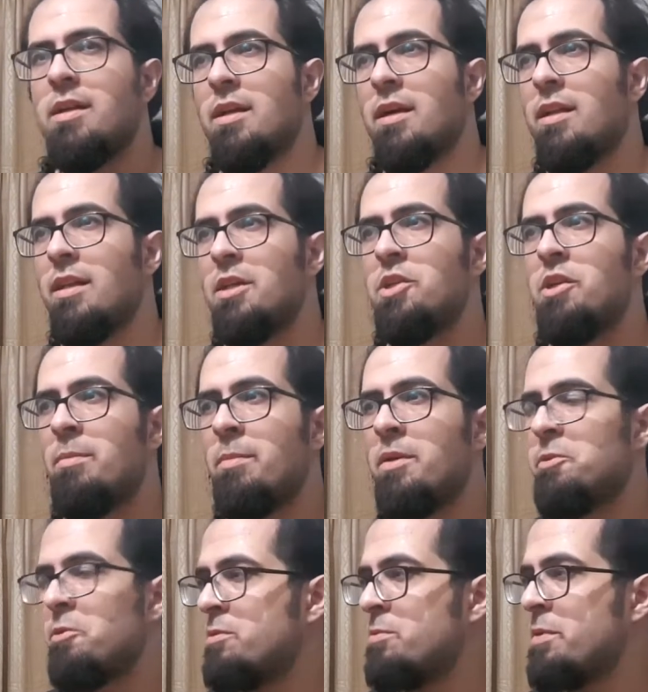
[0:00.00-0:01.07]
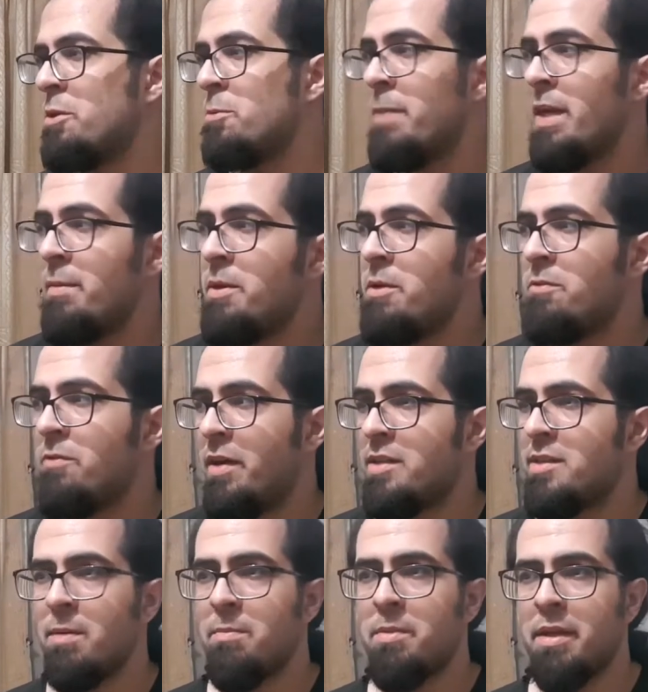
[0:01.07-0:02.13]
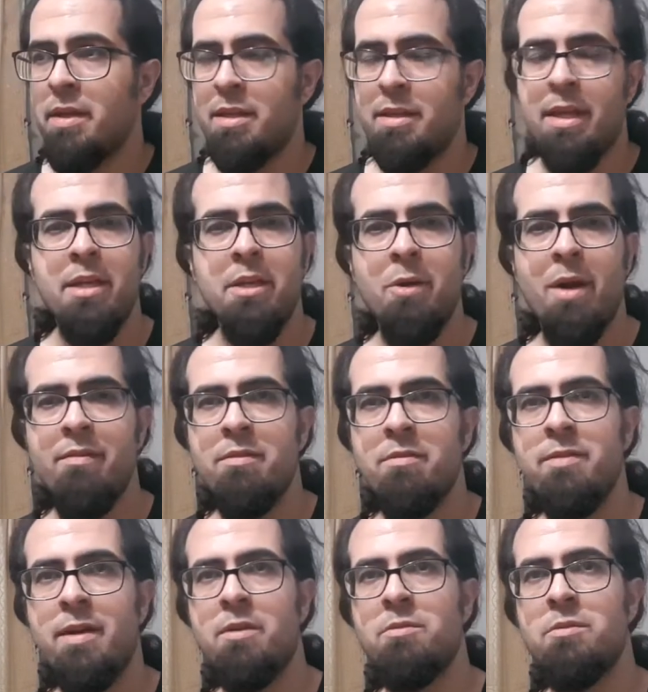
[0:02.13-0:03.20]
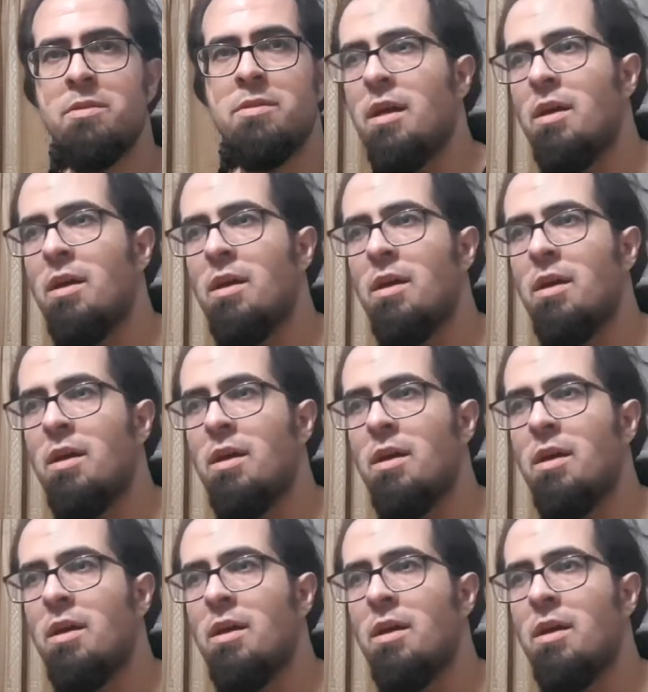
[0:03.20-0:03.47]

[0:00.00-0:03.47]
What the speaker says: I like sharing my stories with you. Maybe you find something in it that you haven't found,